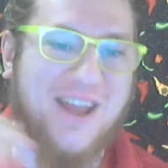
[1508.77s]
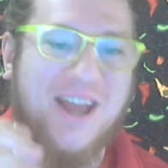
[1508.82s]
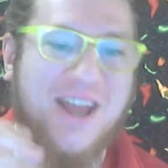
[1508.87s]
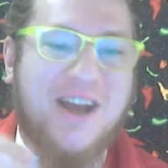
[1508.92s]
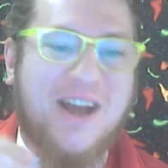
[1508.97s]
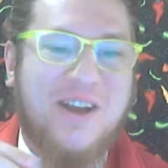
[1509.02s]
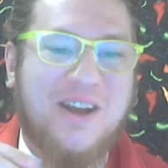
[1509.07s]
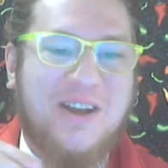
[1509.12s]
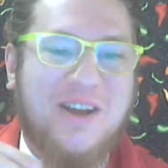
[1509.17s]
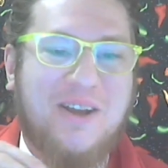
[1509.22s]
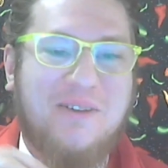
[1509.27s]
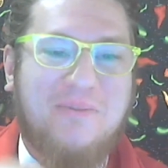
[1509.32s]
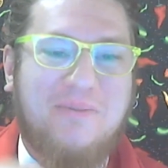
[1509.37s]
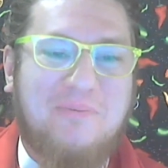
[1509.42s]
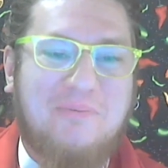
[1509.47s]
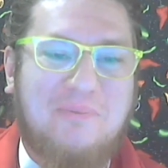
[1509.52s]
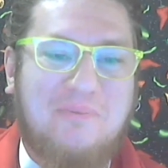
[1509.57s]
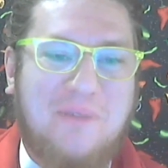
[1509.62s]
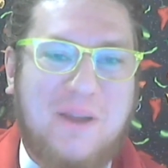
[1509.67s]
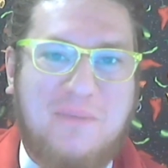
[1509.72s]
me,
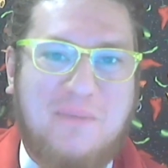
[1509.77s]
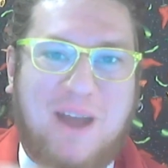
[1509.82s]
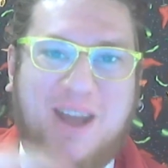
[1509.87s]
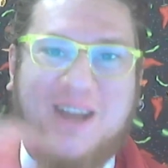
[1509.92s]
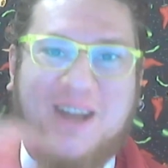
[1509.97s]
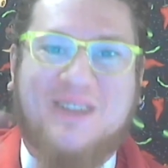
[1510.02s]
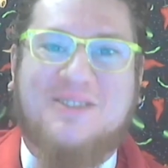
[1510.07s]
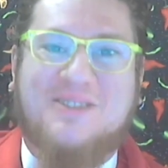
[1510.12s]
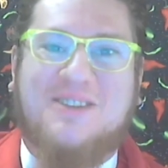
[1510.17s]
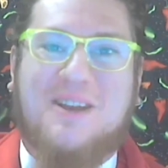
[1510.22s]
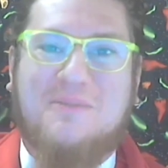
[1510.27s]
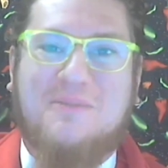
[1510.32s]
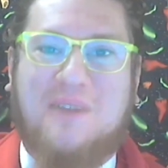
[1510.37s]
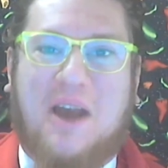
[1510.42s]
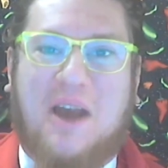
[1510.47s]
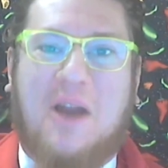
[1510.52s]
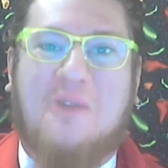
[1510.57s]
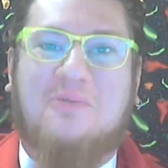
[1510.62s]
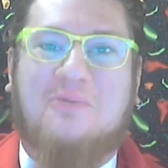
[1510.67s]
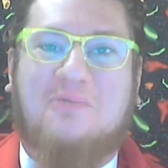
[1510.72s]
me making some
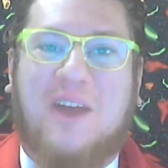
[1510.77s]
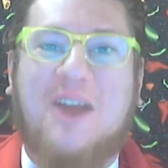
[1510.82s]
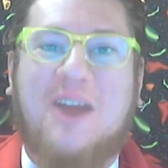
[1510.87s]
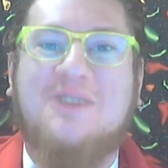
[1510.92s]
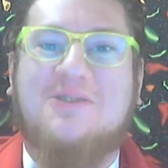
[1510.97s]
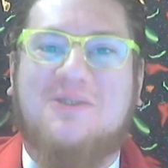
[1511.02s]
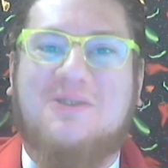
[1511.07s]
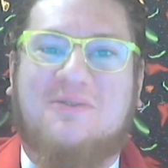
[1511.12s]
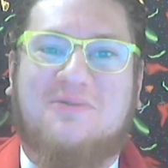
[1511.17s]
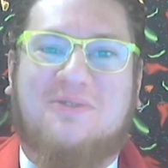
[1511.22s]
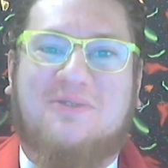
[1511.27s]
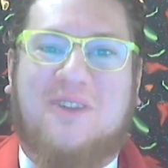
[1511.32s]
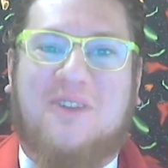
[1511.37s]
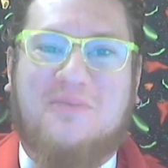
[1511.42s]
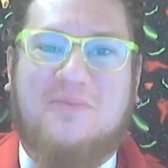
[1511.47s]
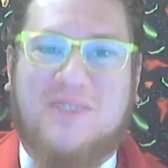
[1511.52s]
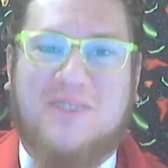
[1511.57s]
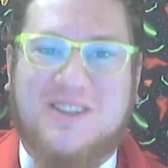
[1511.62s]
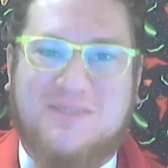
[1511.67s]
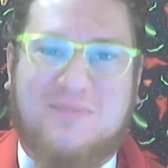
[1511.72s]
kind of face
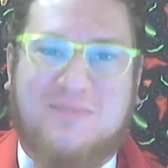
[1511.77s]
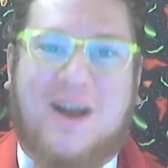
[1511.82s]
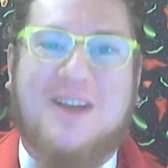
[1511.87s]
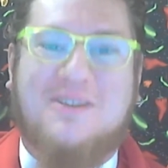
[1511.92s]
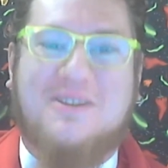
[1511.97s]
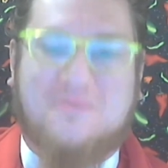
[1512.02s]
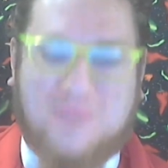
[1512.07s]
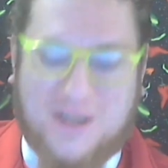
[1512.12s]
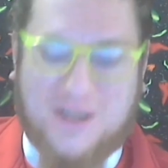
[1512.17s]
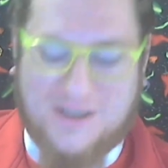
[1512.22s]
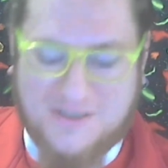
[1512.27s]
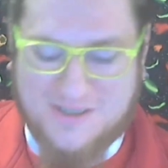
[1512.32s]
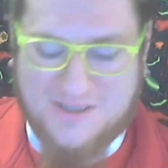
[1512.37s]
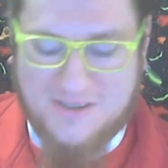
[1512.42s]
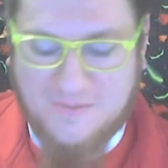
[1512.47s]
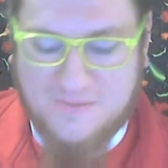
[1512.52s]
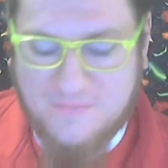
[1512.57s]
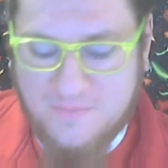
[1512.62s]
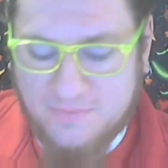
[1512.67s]
from the spice buns.